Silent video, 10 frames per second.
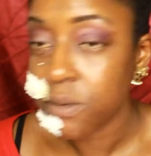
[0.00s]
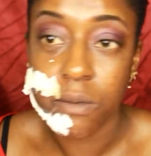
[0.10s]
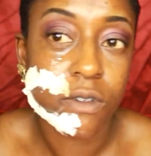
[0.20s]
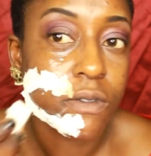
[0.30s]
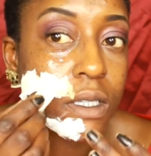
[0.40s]
my
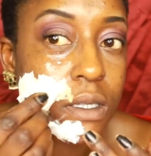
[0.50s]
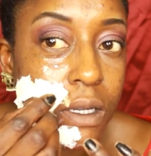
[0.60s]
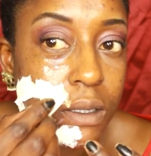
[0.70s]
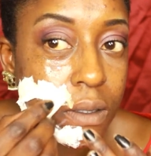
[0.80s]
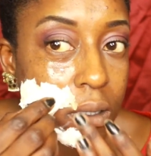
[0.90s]
mirror for this,
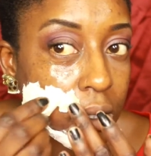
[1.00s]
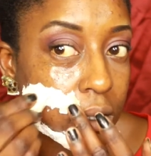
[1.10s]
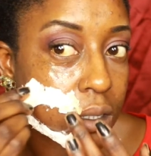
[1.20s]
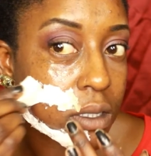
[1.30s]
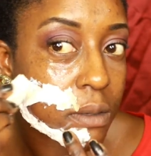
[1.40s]
but I'm
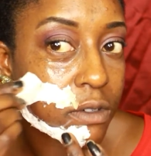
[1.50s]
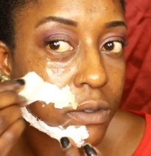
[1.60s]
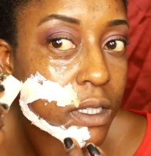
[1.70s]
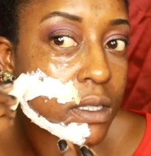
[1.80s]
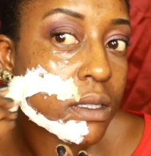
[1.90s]
going to use my mirror for
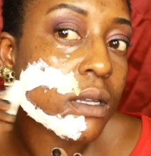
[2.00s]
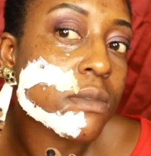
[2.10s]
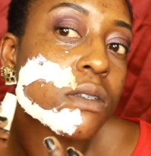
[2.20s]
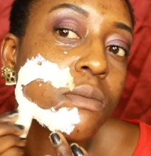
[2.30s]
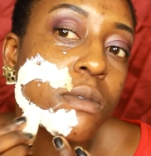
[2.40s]
when it comes
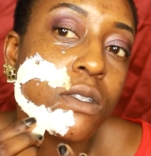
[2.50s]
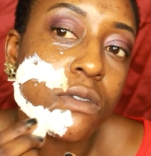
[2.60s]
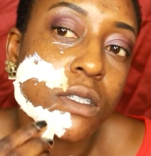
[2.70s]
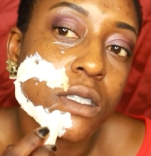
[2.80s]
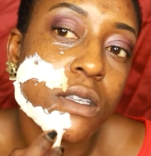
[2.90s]
to probably
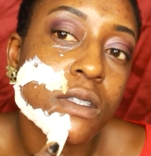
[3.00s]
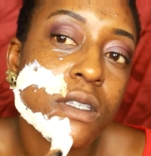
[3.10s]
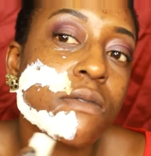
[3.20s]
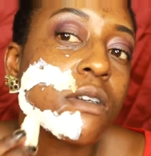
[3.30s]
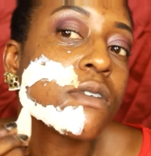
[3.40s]
drawing in the teeth and
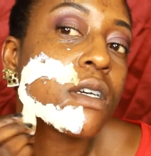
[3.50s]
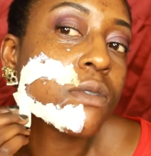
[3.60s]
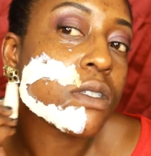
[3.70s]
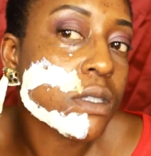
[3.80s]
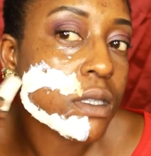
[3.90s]
stuff. But for now, I'm
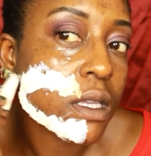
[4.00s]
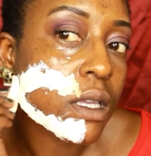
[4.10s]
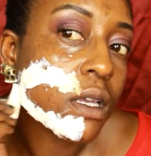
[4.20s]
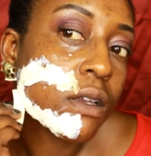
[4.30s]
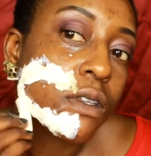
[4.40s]
just using the
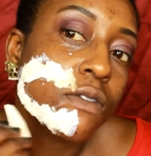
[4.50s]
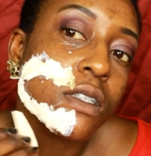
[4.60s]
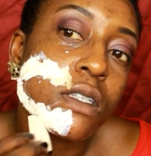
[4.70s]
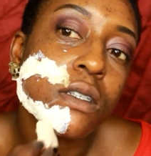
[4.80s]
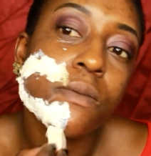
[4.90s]

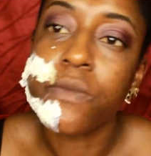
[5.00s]
viewfinder.